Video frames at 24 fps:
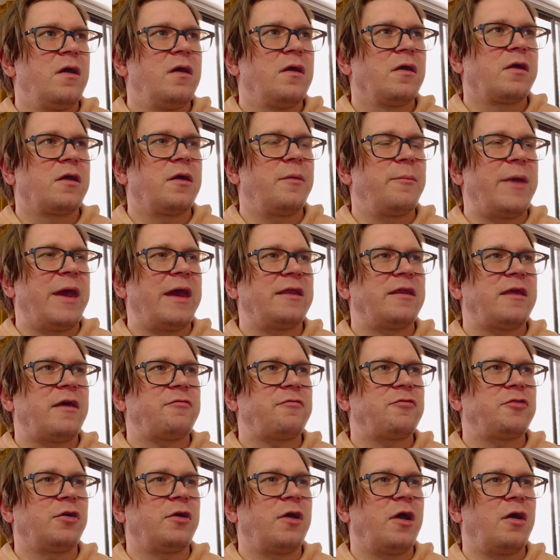Command
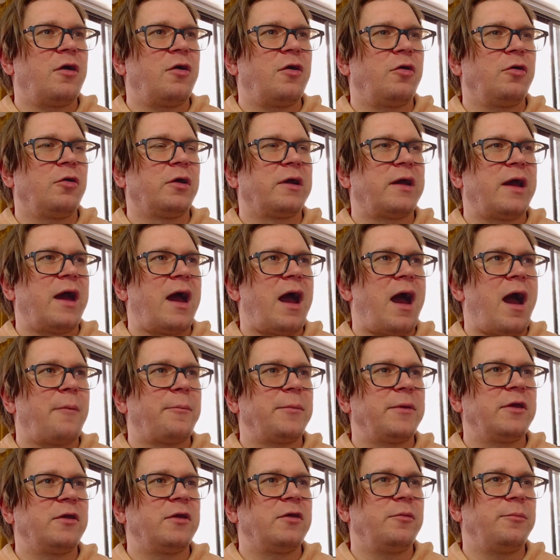after cut or
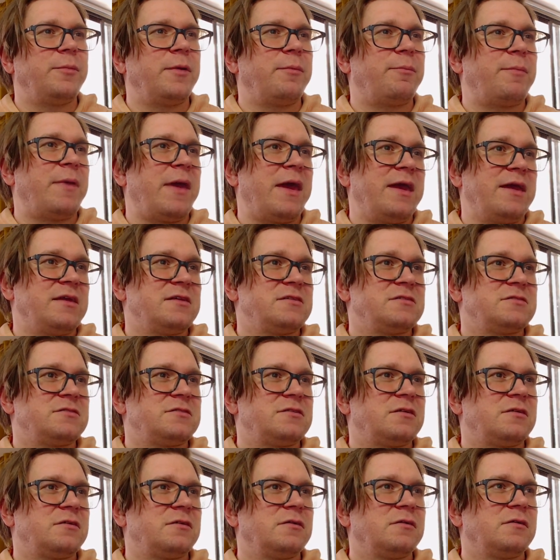copy could be
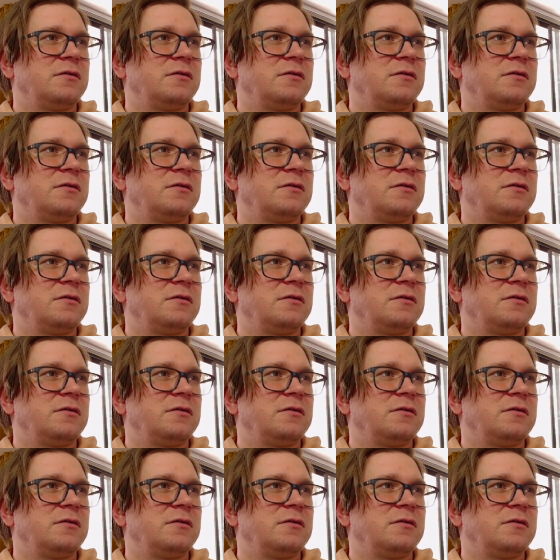paste.